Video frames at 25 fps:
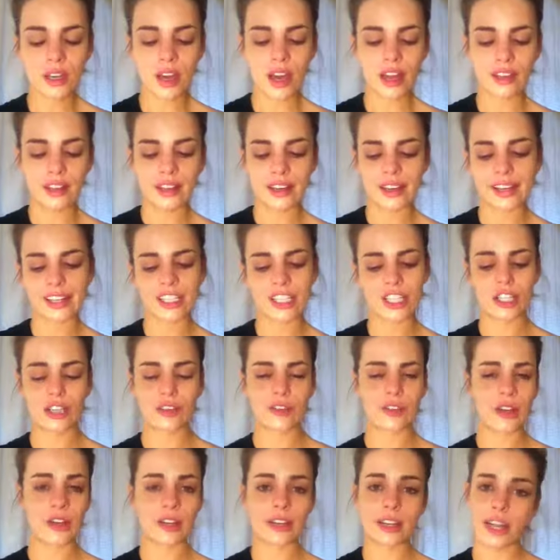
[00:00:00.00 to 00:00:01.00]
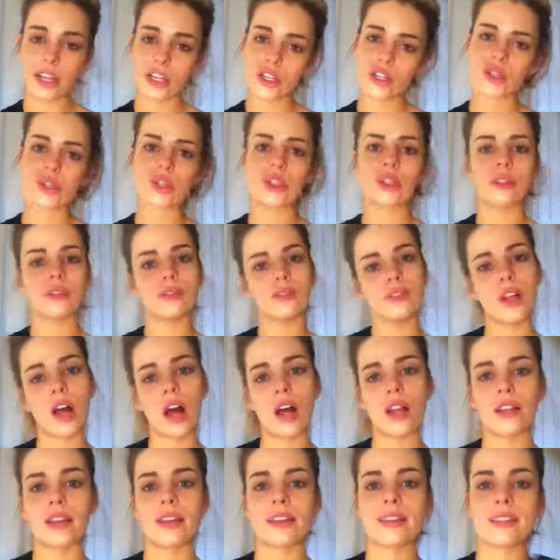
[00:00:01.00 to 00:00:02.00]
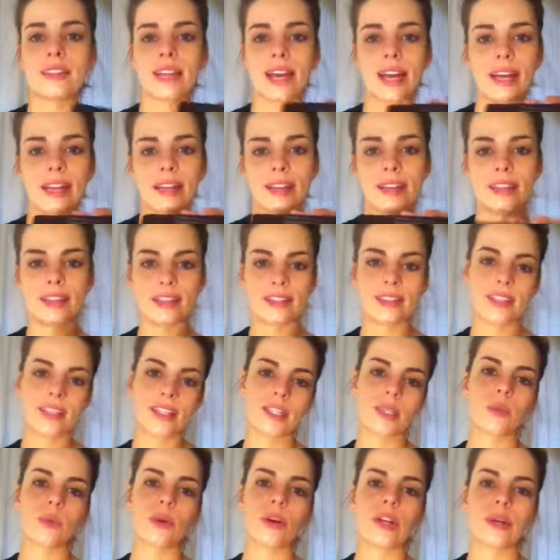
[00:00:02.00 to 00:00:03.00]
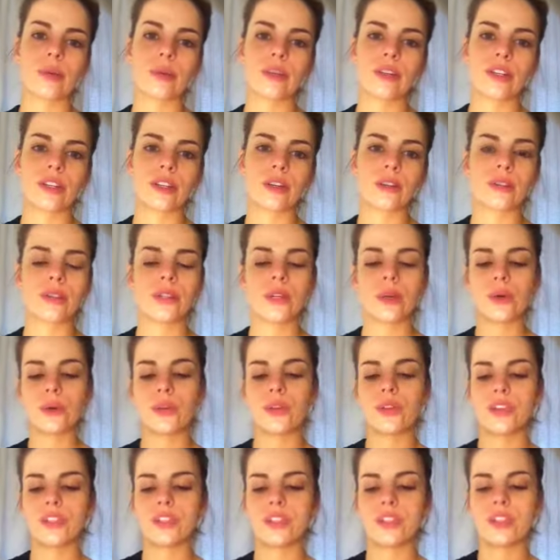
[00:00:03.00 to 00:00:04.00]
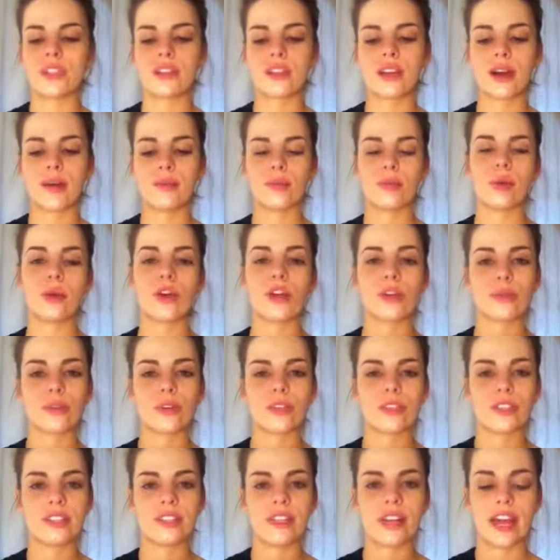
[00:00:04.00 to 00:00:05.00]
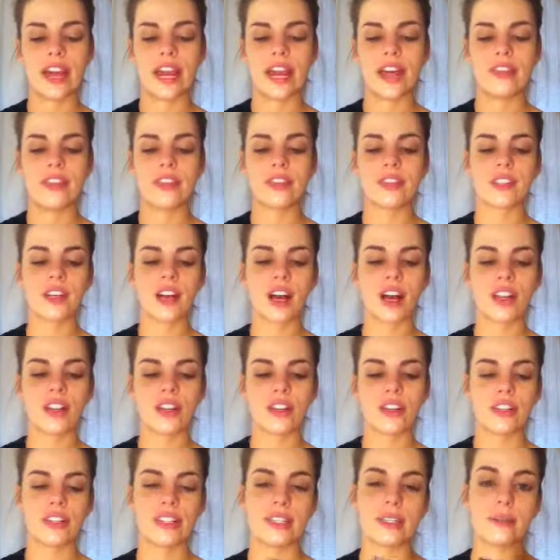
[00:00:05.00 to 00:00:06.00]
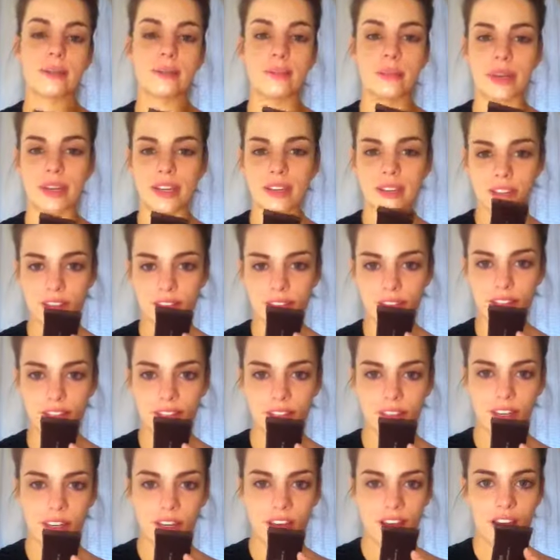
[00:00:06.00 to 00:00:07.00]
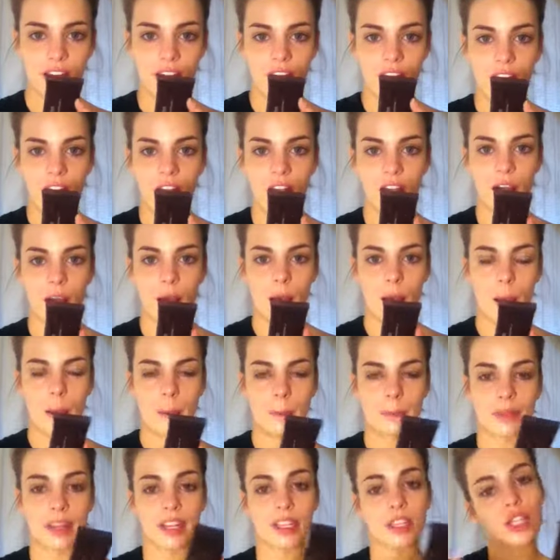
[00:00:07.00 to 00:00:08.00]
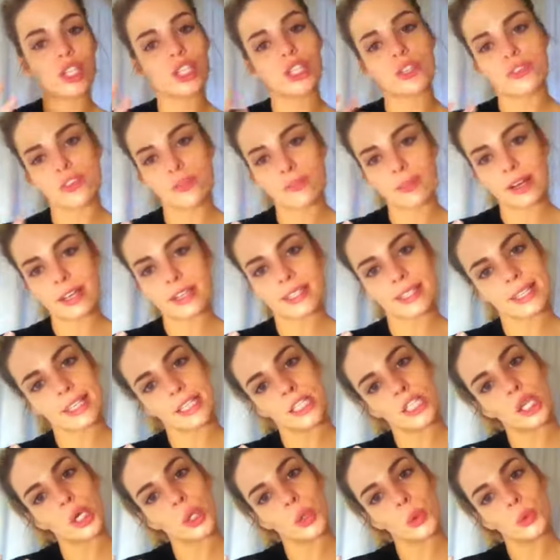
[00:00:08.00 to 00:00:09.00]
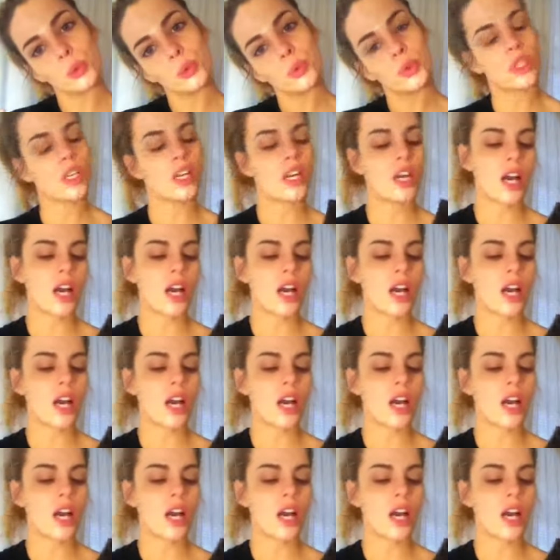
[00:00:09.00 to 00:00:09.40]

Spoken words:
I like it to look very natural and flawless, and this is what it would do. So this is Laura Mercier. This color is in Bisque. That's just for my skin tone.